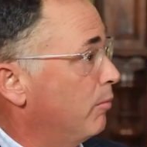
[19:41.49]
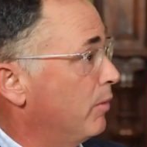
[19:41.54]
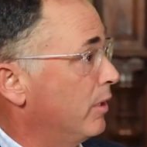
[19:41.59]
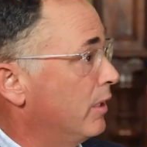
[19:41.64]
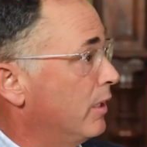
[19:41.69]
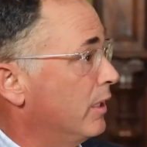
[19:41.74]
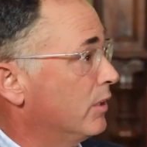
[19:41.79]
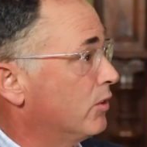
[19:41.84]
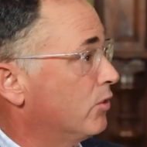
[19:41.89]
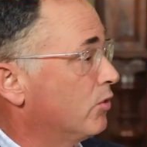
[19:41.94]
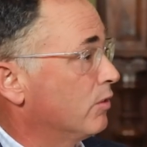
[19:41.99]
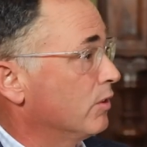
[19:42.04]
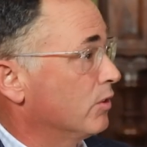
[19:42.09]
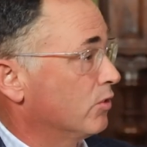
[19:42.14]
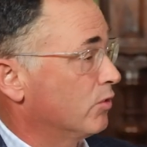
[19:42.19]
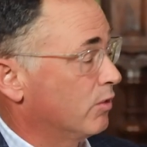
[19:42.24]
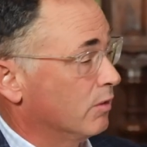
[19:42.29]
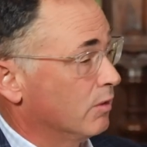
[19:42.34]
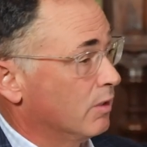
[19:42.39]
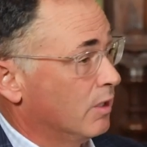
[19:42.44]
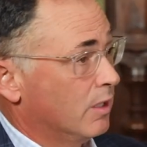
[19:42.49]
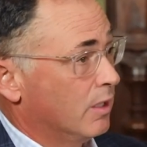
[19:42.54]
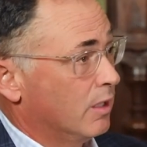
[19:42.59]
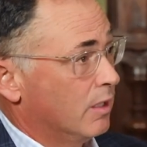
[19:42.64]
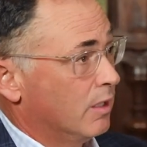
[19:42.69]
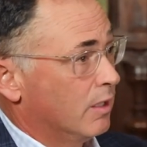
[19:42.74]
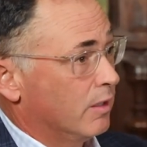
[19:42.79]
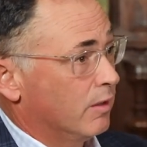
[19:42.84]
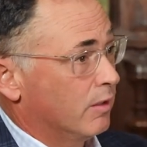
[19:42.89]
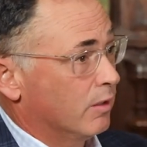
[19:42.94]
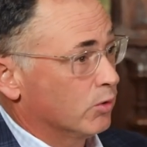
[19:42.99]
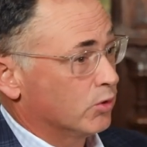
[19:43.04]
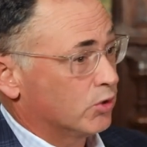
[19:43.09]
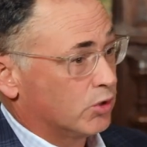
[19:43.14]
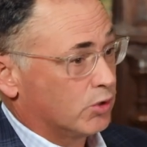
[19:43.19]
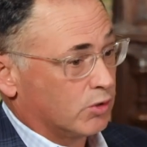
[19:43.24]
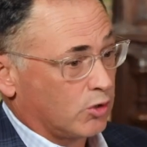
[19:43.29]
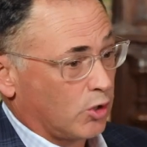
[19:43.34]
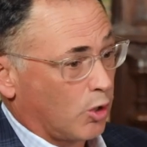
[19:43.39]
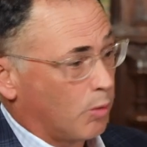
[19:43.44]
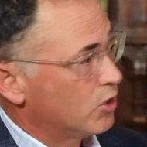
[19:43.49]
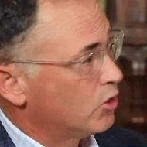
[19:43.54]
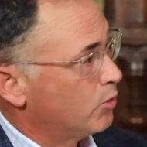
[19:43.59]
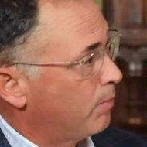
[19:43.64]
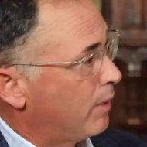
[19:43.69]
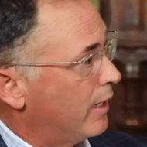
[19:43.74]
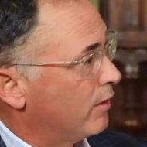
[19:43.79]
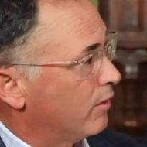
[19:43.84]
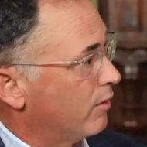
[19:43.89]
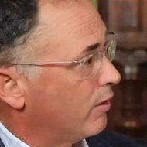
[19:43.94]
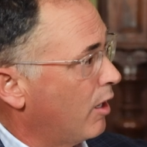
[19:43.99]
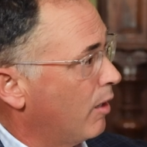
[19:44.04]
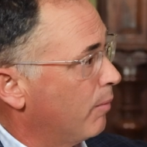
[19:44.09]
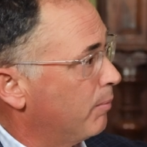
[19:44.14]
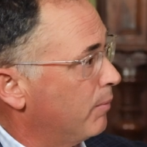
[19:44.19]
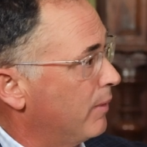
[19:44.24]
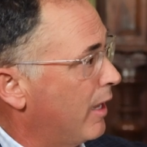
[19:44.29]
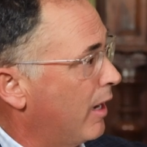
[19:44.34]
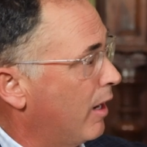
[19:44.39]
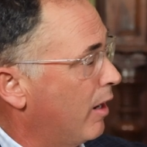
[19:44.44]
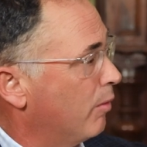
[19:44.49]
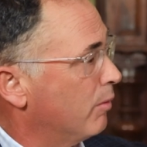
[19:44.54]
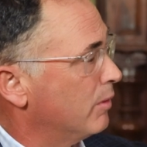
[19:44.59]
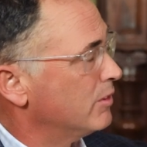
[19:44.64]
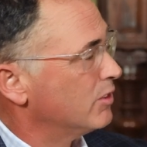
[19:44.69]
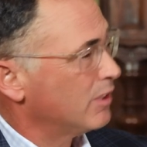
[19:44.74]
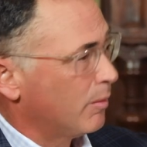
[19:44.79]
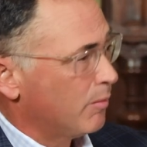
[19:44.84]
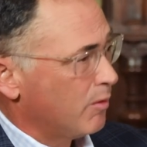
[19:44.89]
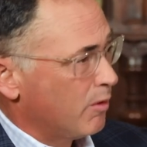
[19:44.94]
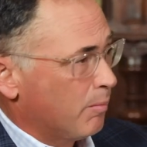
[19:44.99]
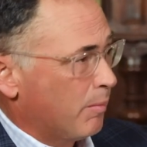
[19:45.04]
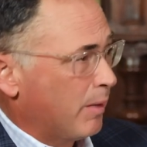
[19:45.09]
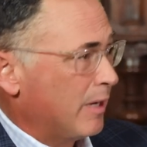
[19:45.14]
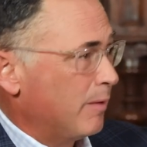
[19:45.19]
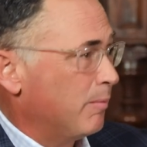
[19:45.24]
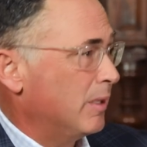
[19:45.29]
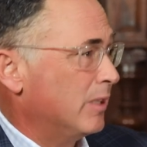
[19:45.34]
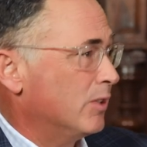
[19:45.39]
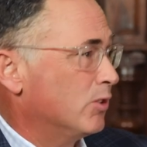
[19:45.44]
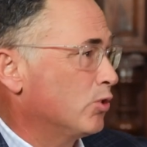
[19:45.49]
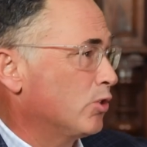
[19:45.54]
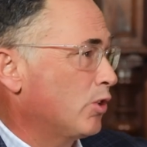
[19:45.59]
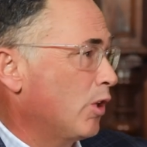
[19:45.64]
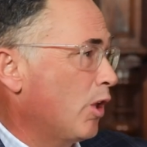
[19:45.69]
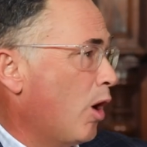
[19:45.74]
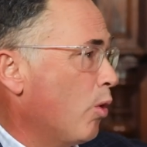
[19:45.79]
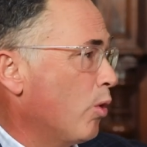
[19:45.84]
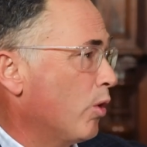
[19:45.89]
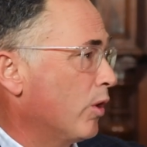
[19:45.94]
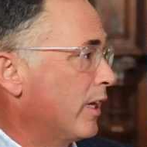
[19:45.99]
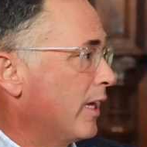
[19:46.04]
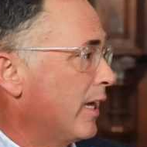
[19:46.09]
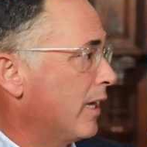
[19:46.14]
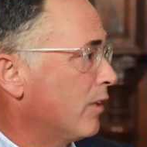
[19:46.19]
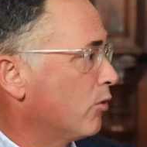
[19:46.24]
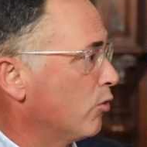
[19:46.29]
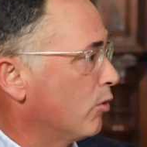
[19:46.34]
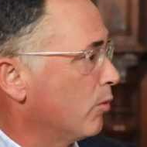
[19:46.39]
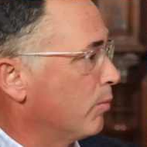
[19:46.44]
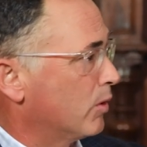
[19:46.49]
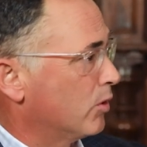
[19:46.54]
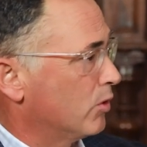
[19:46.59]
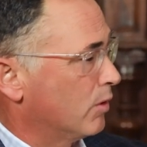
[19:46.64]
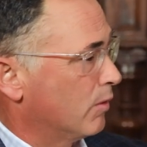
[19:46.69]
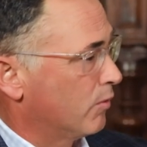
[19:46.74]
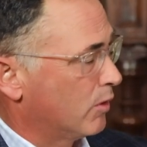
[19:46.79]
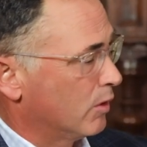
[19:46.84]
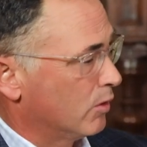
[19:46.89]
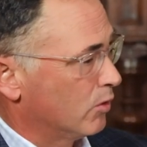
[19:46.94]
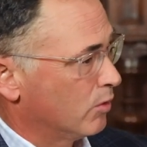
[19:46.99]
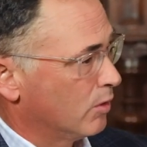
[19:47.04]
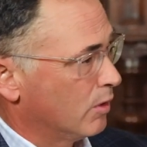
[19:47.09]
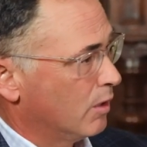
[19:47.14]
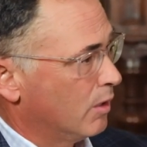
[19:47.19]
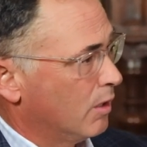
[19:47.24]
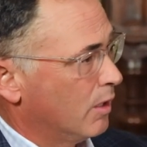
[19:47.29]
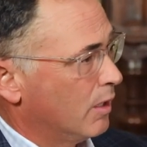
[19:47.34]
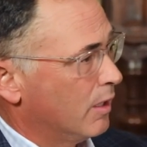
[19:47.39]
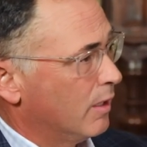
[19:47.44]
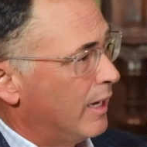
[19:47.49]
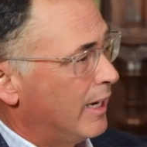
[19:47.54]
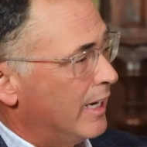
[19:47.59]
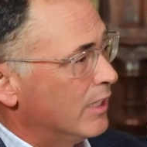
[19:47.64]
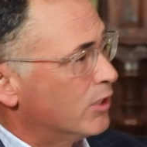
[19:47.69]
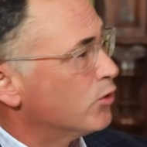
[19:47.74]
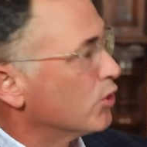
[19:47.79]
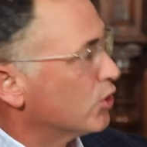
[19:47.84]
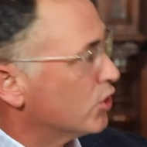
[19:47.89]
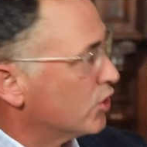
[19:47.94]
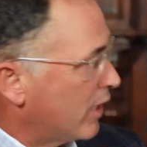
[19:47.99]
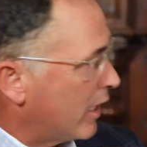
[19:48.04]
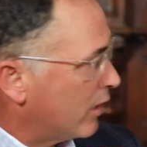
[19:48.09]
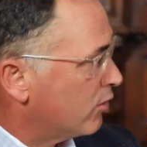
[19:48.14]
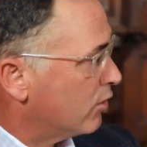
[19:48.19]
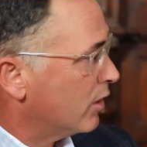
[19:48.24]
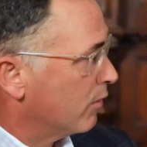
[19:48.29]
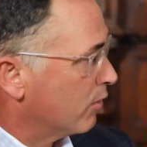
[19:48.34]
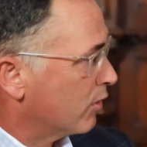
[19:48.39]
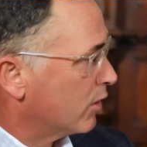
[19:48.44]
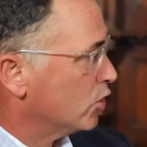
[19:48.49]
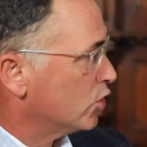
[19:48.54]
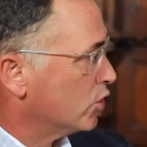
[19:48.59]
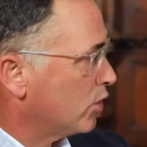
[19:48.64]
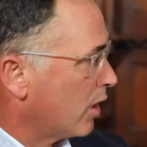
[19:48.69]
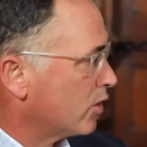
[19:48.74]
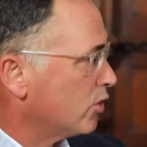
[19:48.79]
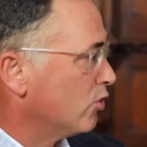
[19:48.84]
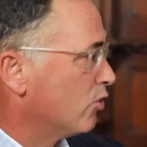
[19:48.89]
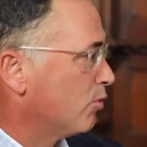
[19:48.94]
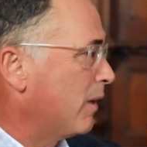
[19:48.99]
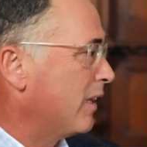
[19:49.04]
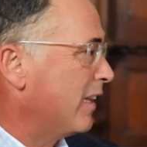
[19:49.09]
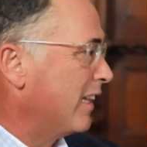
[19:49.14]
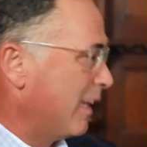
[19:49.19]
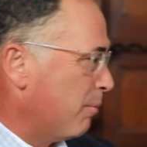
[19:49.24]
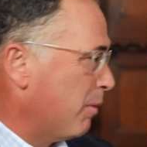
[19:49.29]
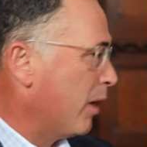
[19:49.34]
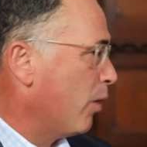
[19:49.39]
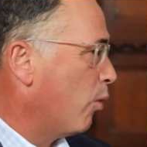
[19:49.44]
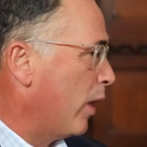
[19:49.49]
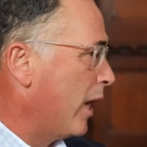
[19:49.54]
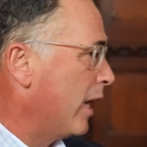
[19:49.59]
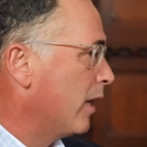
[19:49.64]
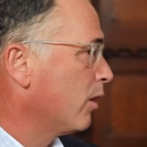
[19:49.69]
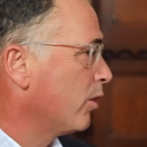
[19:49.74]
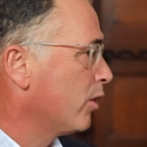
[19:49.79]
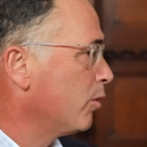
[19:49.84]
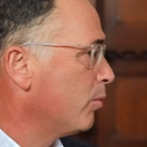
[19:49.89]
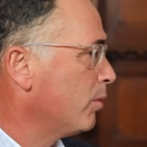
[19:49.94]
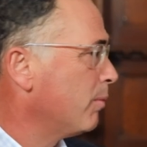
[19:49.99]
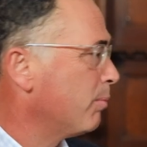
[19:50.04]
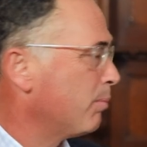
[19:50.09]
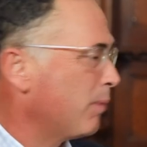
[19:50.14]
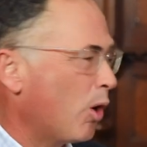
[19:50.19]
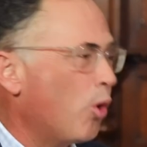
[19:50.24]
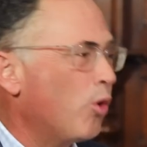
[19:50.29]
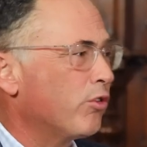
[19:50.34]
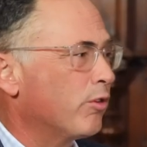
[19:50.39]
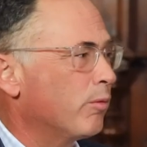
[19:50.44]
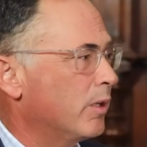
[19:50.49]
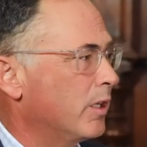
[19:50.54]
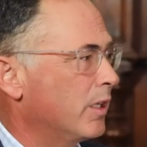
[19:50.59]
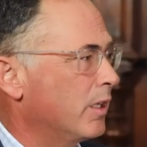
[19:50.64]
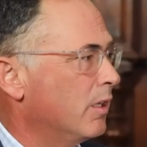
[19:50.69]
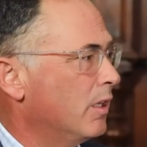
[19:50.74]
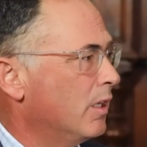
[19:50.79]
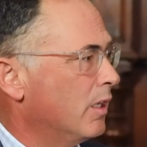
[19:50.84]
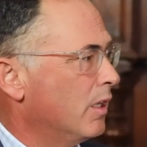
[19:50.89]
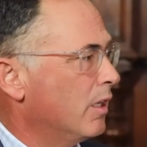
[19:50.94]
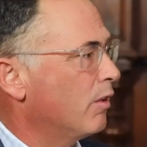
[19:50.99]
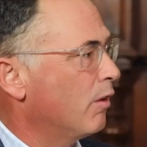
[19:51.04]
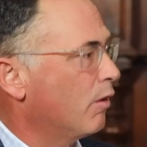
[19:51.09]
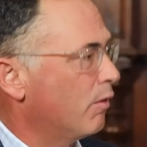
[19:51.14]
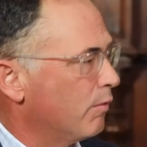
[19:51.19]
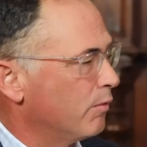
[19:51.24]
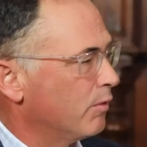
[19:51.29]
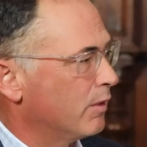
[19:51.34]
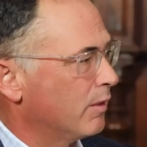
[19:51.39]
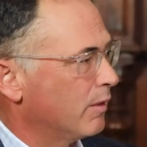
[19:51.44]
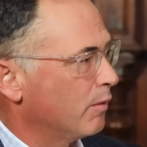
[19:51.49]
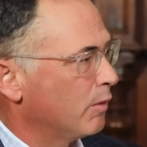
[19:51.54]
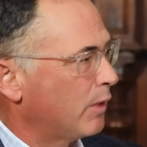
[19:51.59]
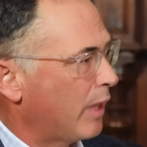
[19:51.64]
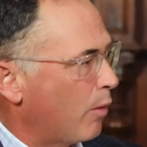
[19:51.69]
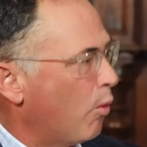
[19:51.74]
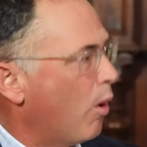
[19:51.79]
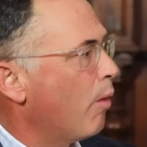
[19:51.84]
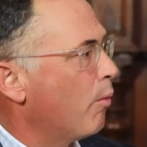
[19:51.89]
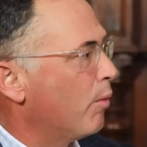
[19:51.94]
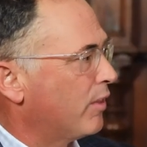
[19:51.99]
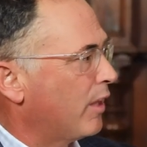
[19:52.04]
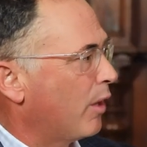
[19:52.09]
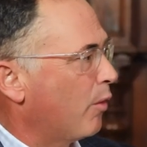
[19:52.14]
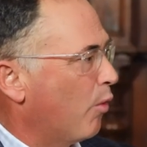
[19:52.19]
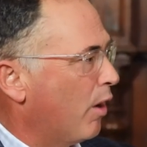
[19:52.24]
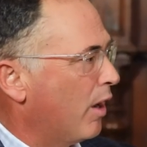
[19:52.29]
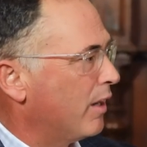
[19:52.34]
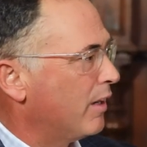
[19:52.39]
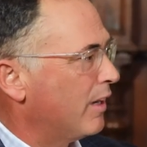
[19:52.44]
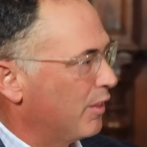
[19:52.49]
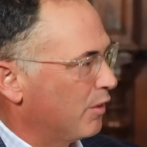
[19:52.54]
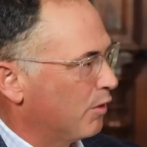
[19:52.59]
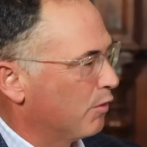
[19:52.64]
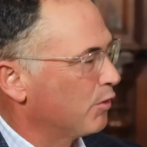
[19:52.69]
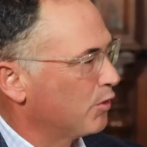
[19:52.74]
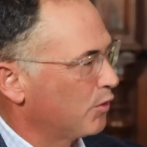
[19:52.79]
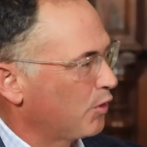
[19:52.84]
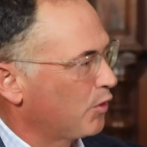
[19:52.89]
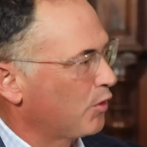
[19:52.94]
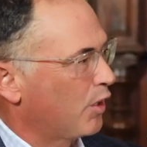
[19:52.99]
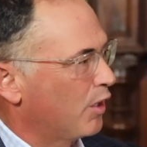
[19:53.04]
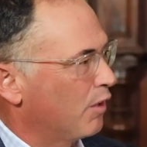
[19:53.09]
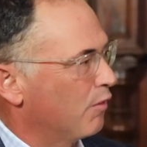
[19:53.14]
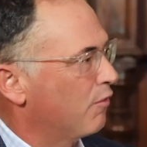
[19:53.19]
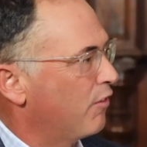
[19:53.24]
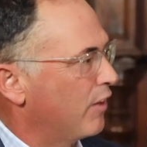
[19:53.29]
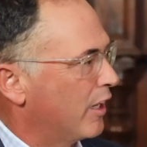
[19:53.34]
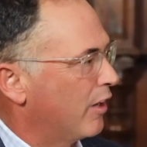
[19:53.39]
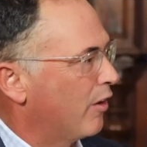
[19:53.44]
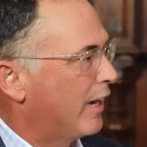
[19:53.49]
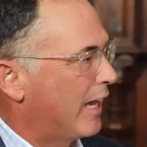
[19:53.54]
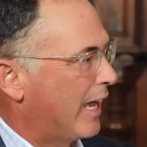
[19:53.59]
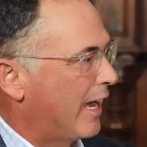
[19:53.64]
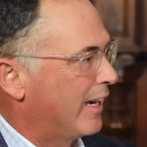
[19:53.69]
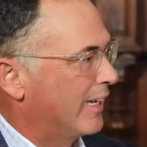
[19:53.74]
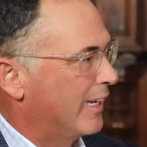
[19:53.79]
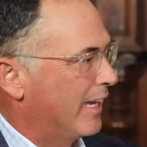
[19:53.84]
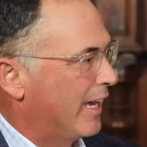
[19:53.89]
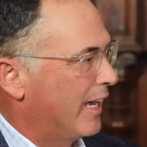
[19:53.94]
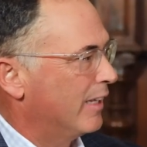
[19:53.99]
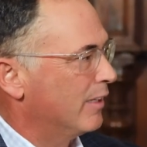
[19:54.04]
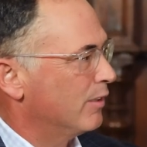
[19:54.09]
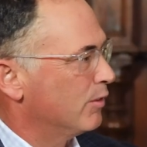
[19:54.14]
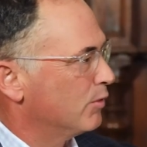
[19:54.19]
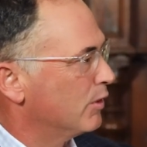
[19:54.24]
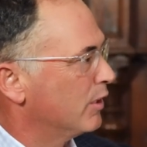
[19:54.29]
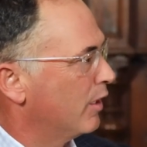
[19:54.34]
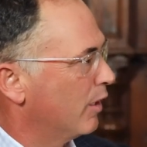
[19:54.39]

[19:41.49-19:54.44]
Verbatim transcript: I mean, it's just there's so much pent up now, and some of it might be slower to get to it because if there's interest sensitive construction spending, mm -hmm. they mm-hmm. might wait a little bit, but ultimately they'll they want what they want and they're going to figure out how to get it.